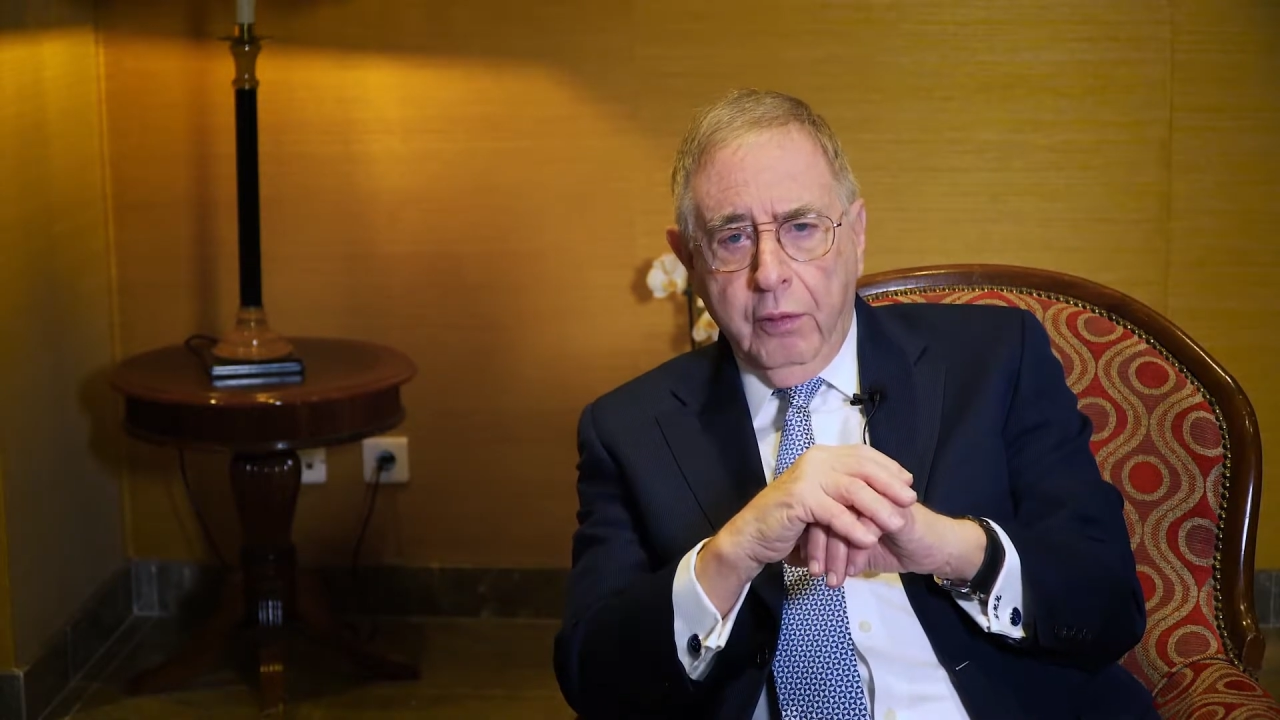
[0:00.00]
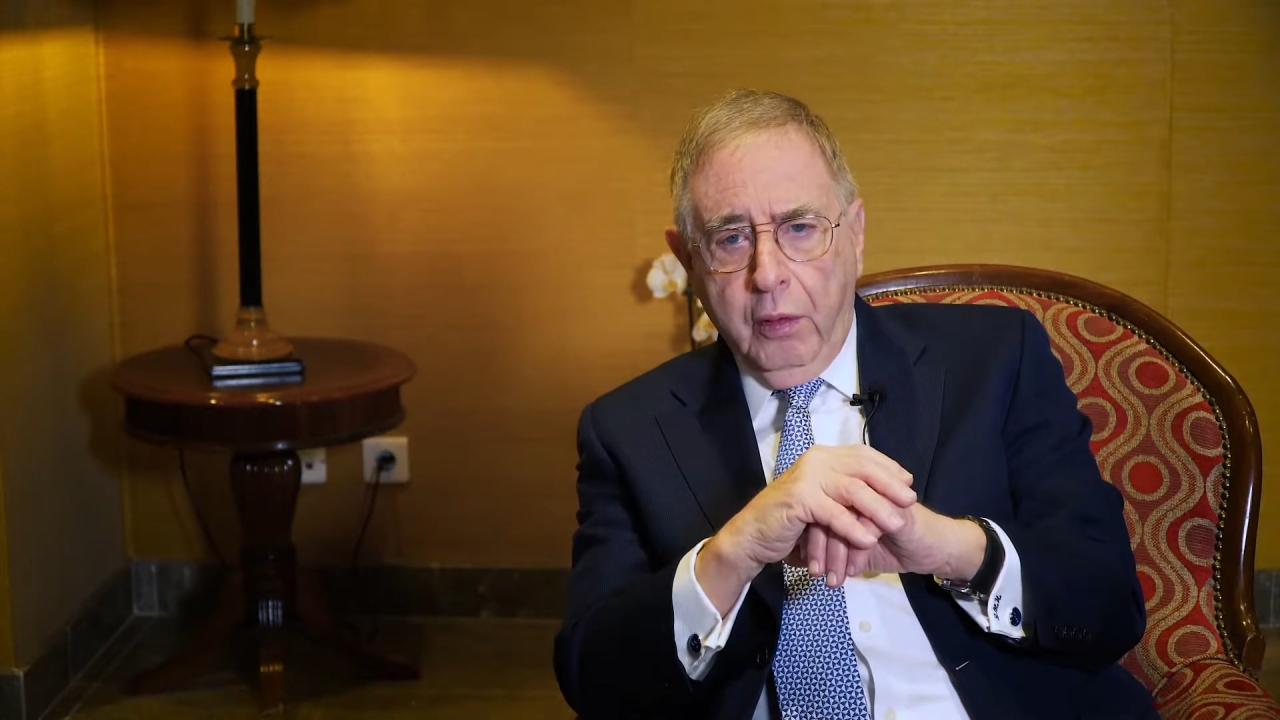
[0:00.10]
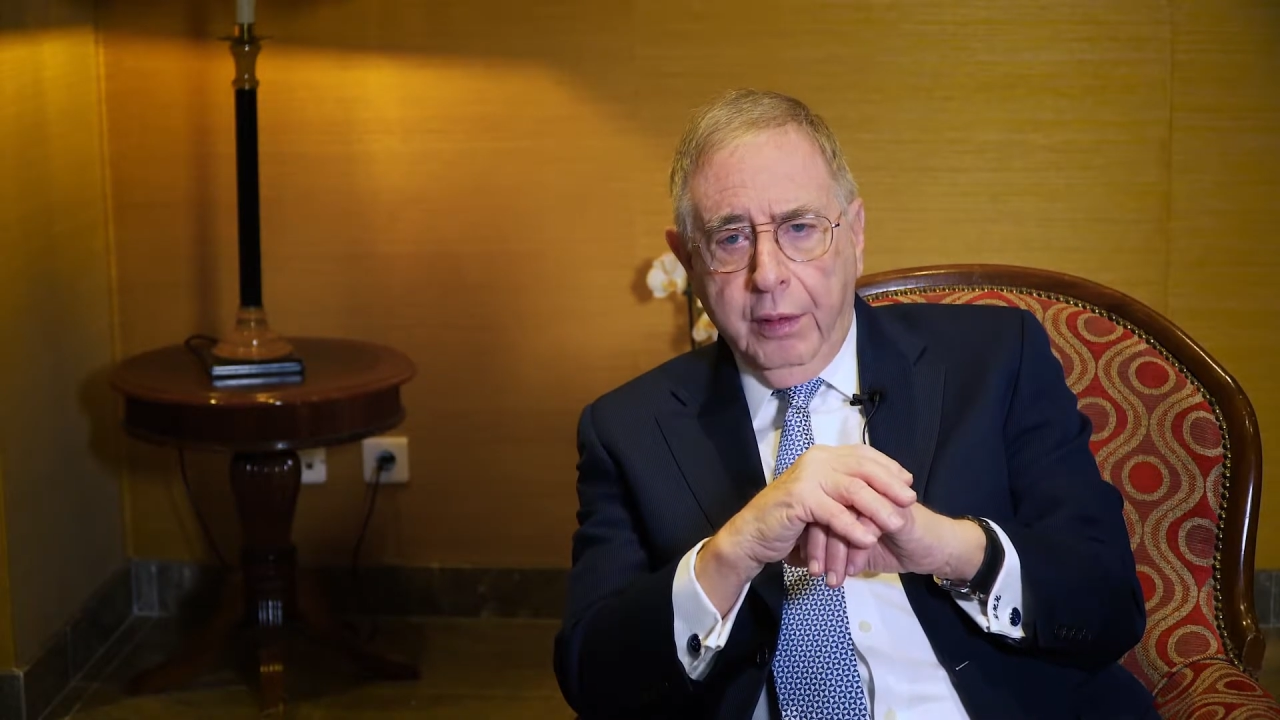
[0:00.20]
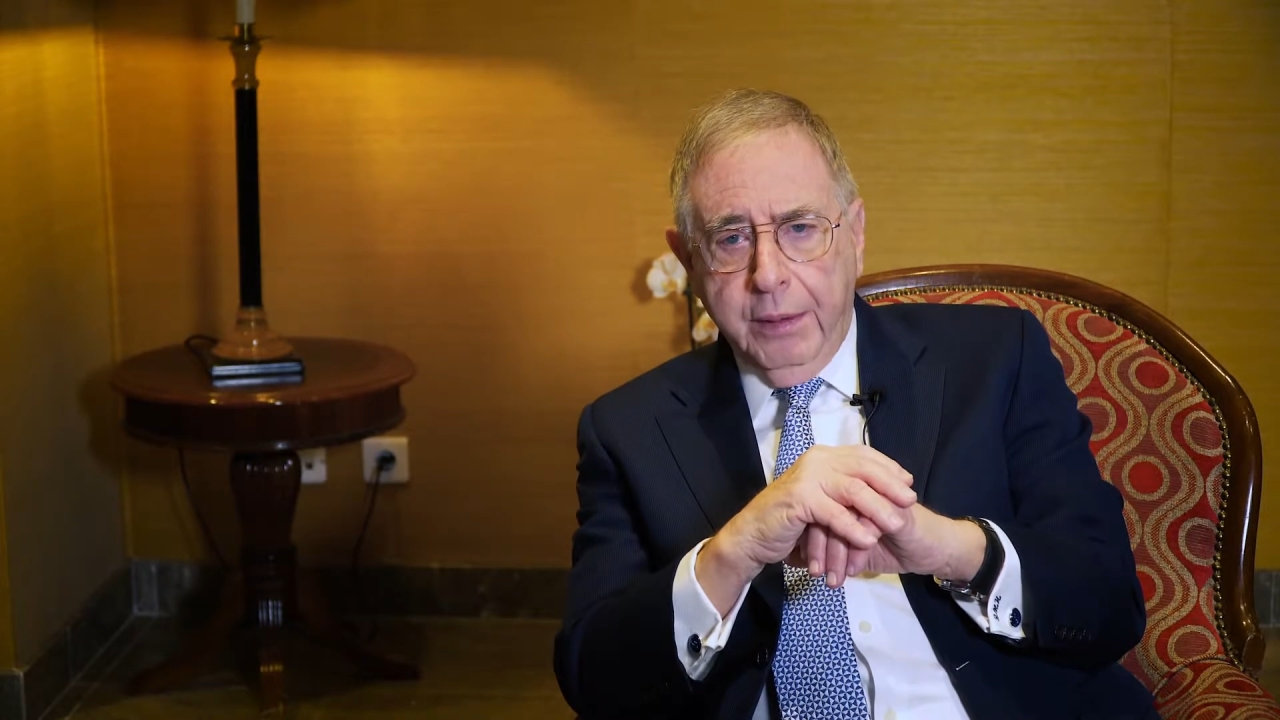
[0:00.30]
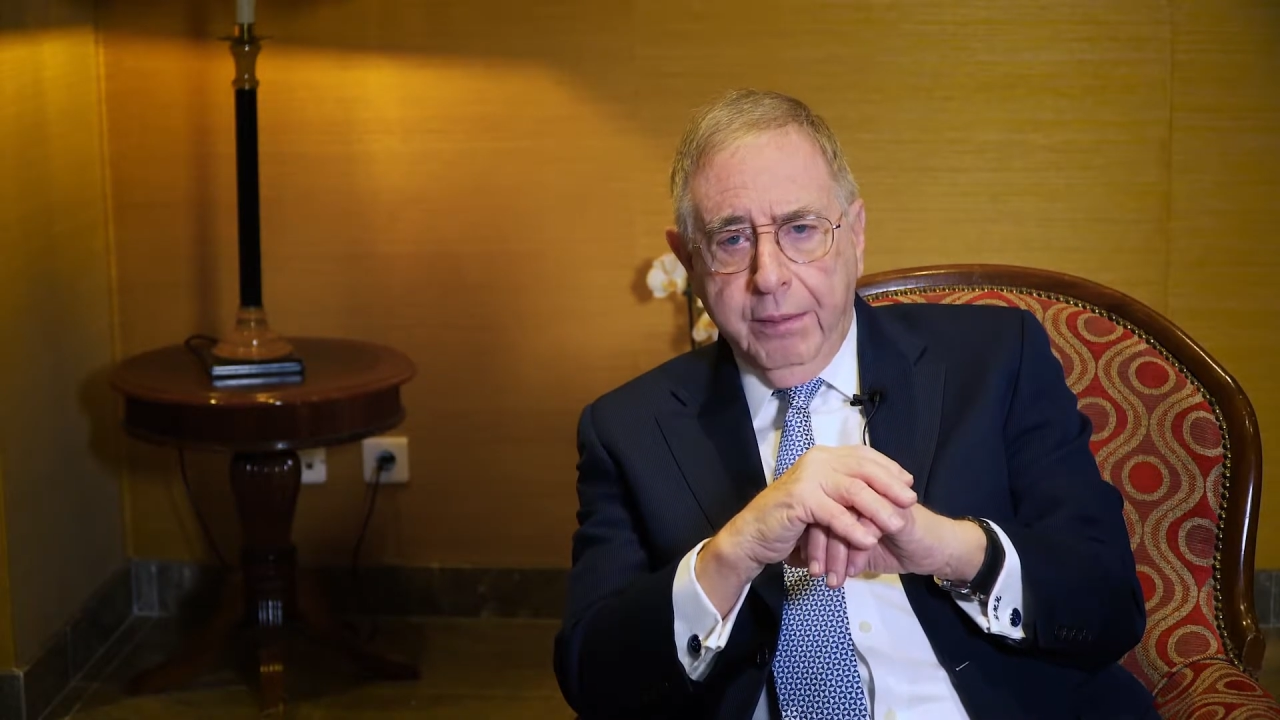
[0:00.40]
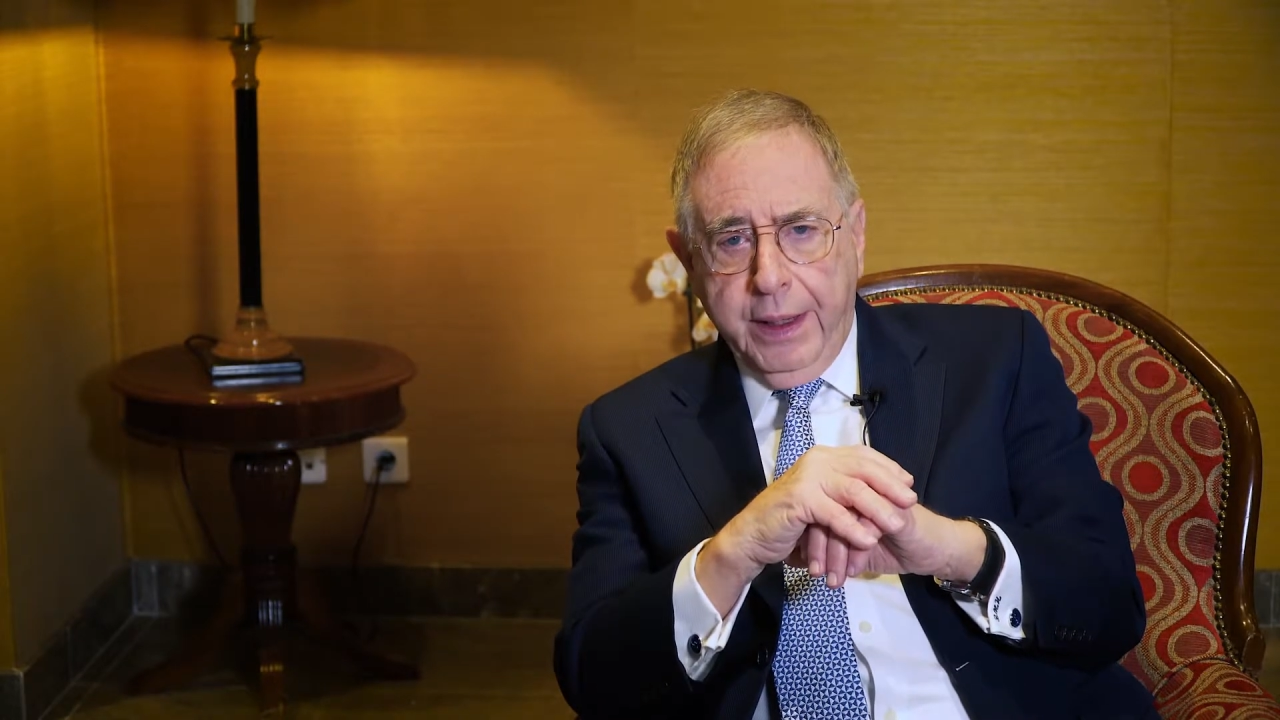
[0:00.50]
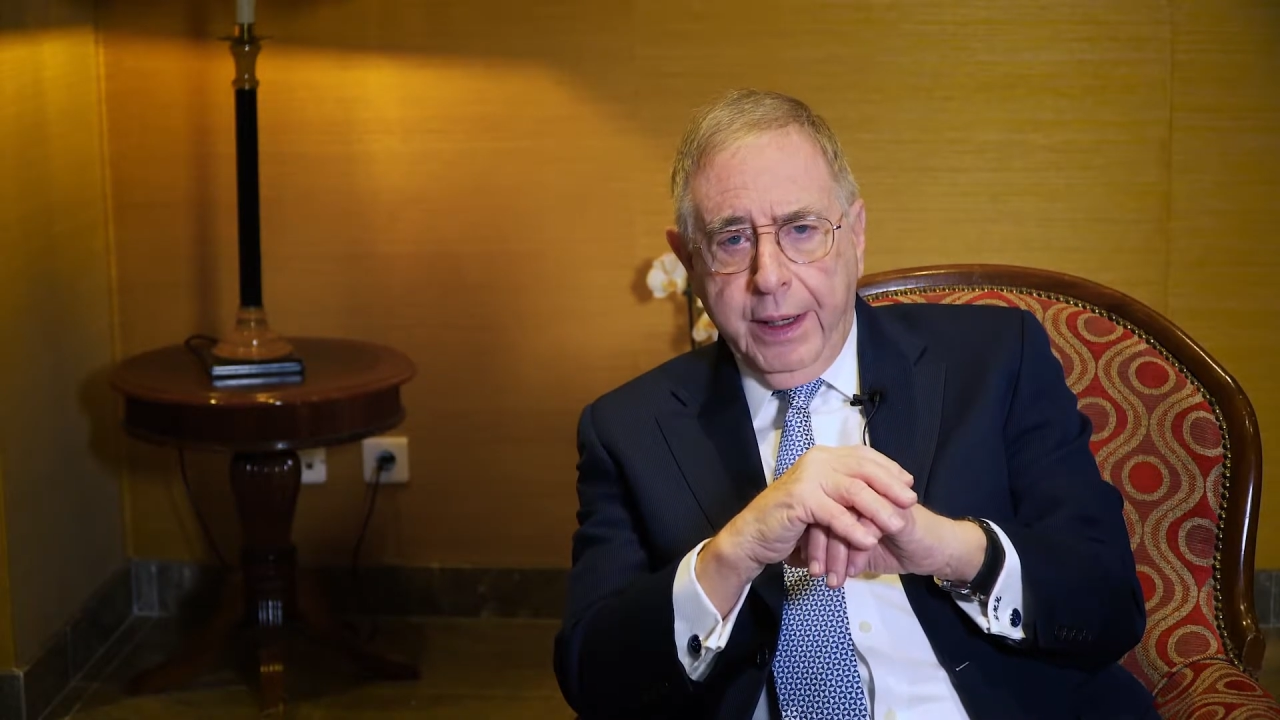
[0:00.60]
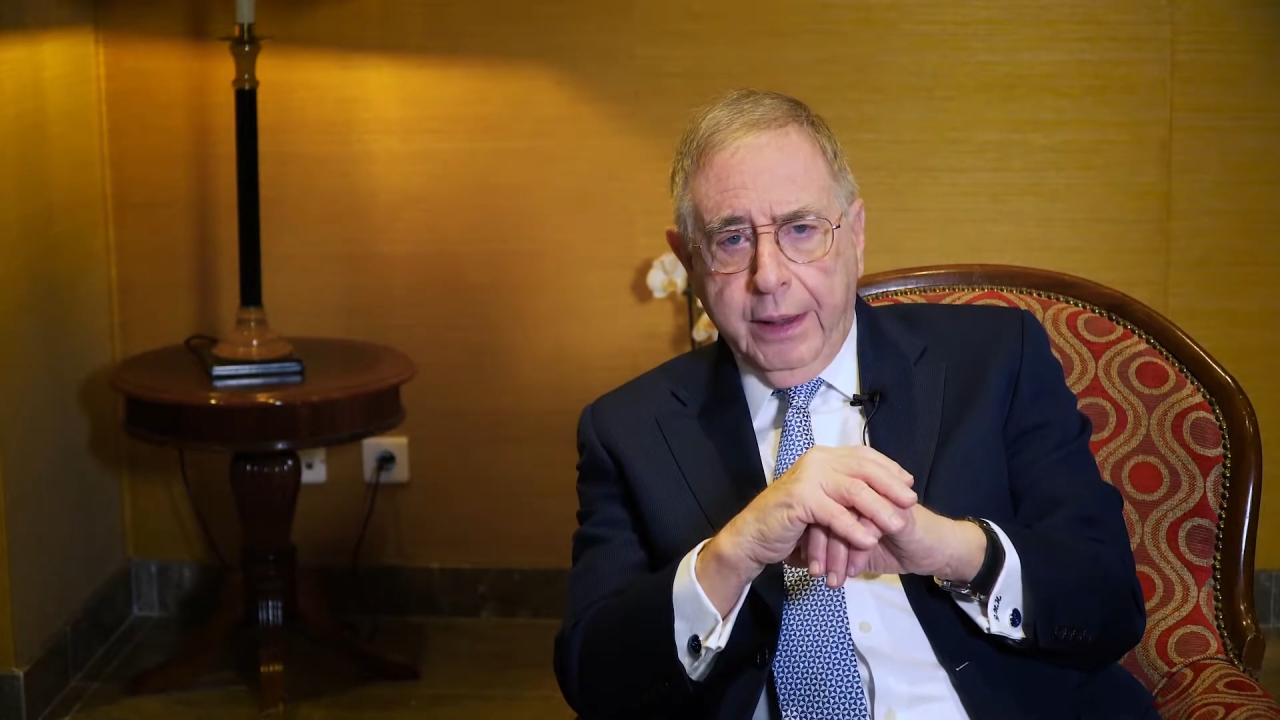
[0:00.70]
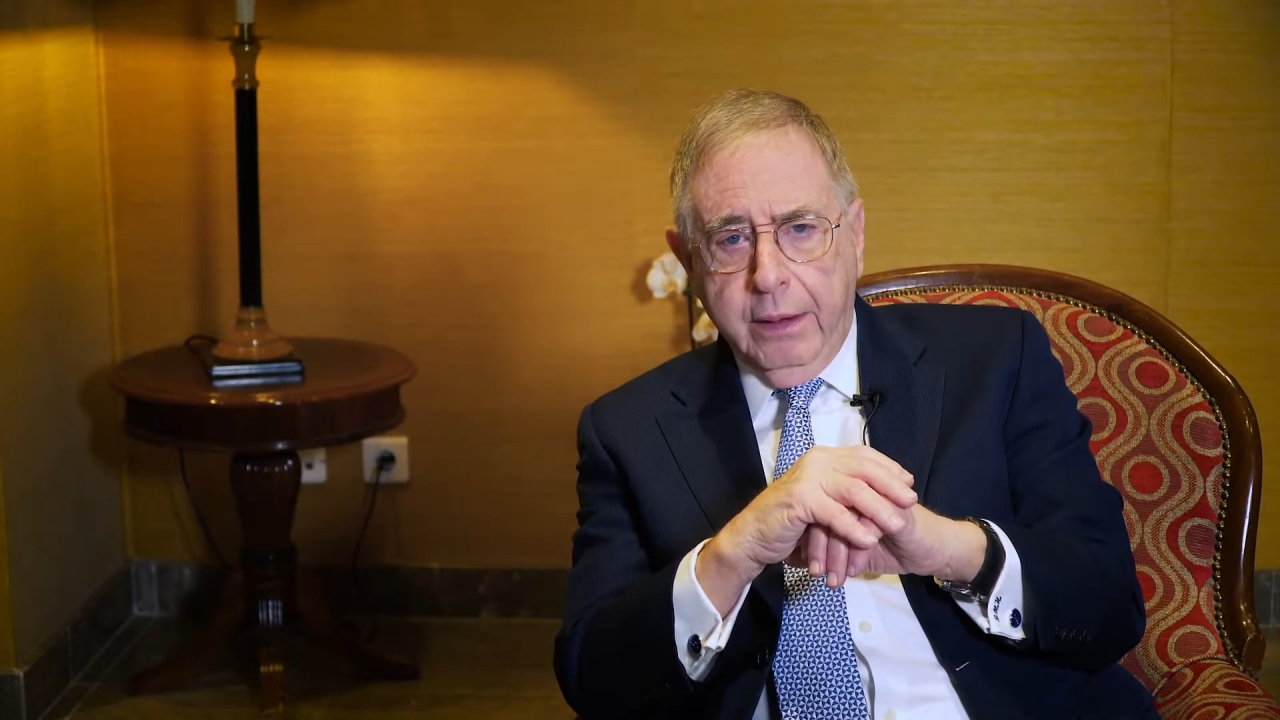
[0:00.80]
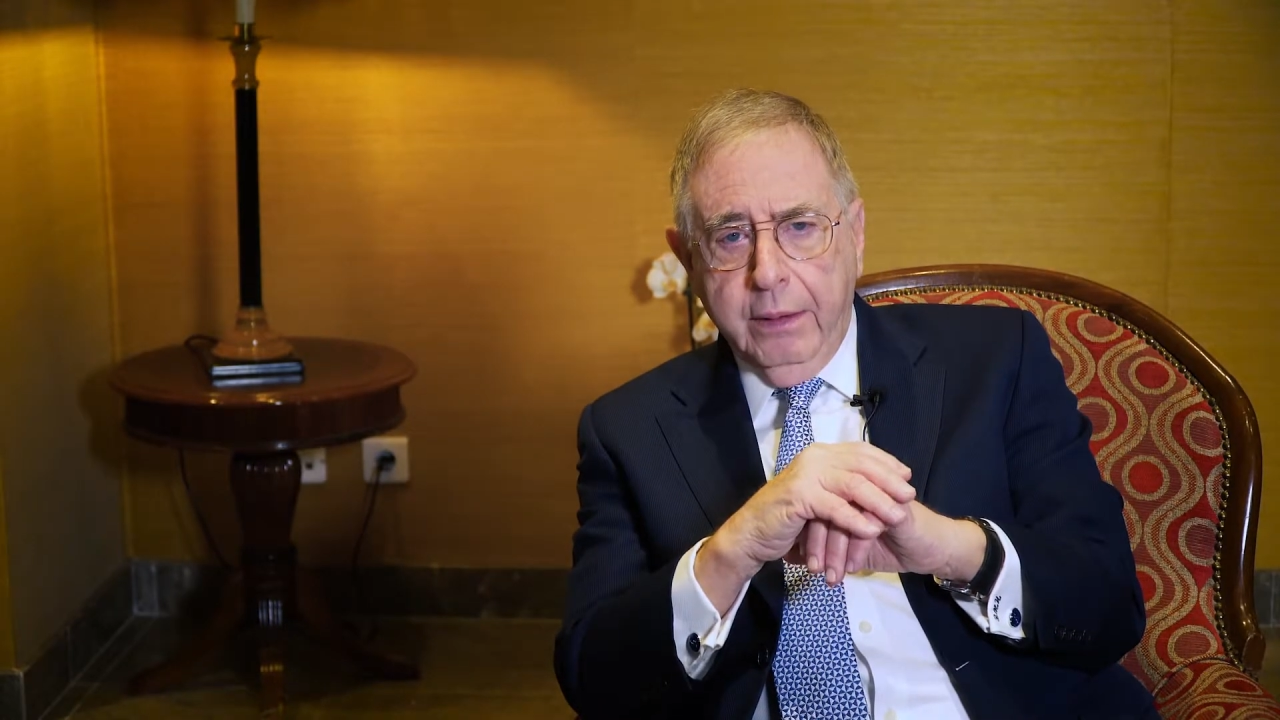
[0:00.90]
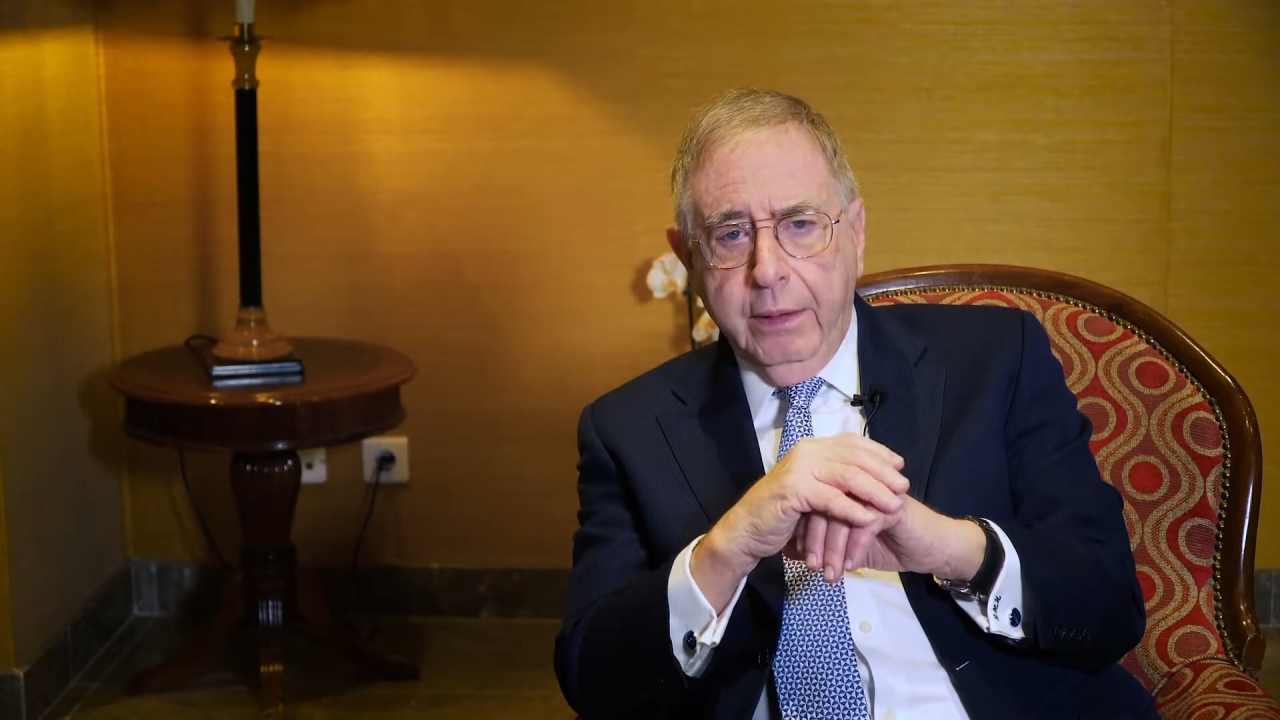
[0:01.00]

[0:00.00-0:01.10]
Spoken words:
rolling back